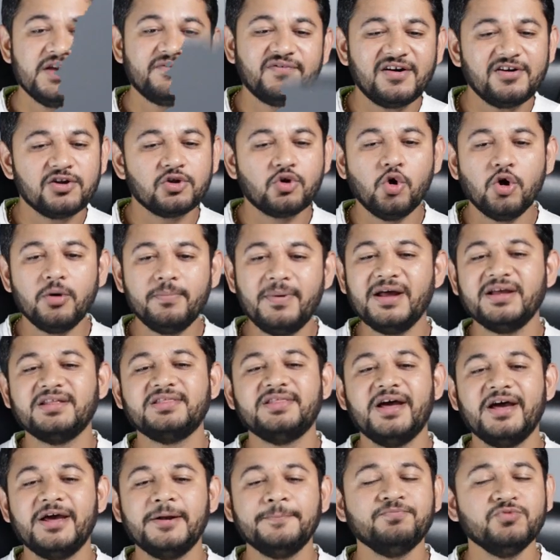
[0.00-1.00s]
if I'll go back
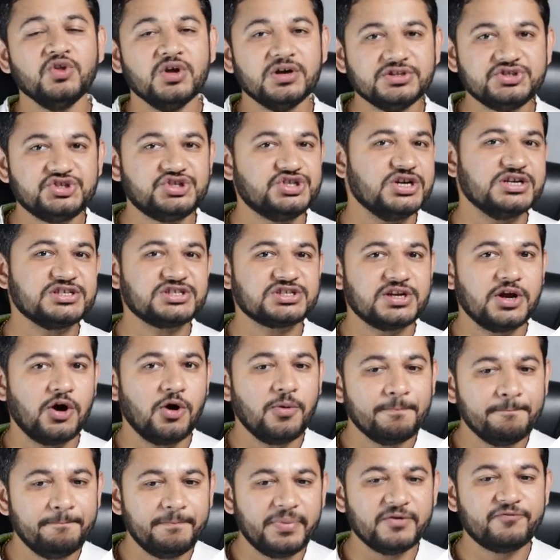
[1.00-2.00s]
there, just
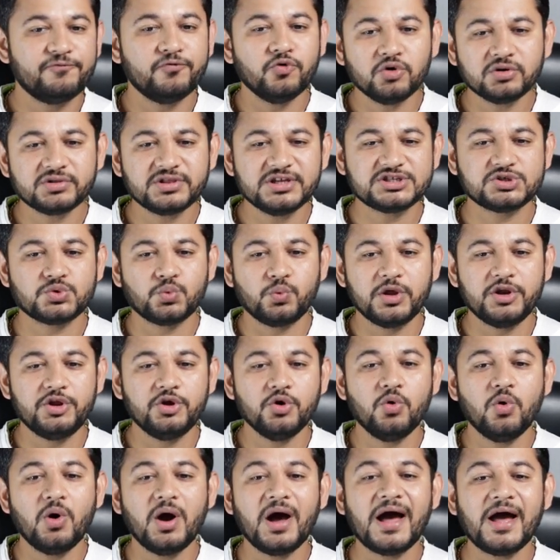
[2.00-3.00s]
now before this
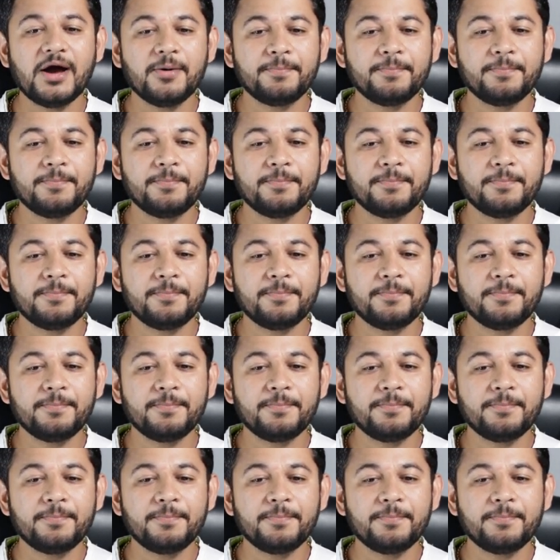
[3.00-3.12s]
video I